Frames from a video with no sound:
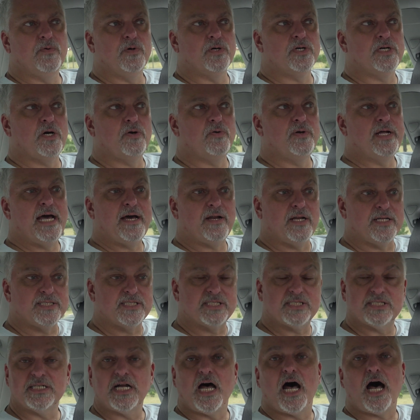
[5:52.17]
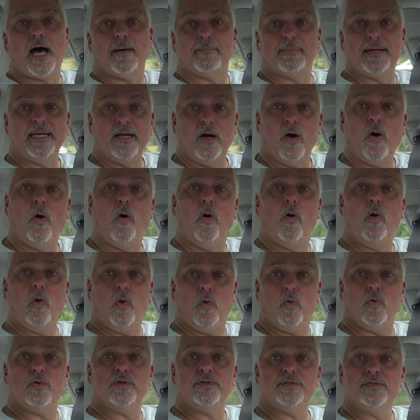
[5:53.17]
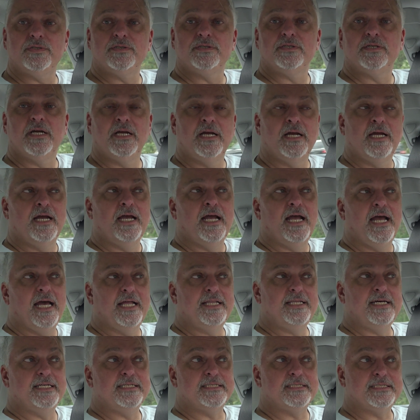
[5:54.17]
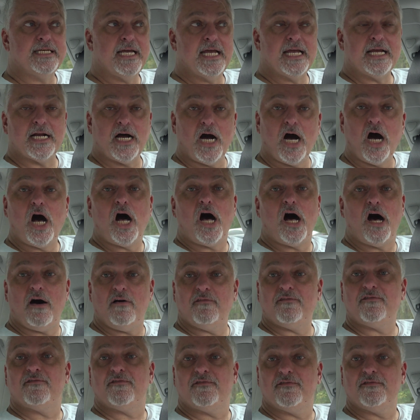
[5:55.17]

go down and stop and hold, and then take off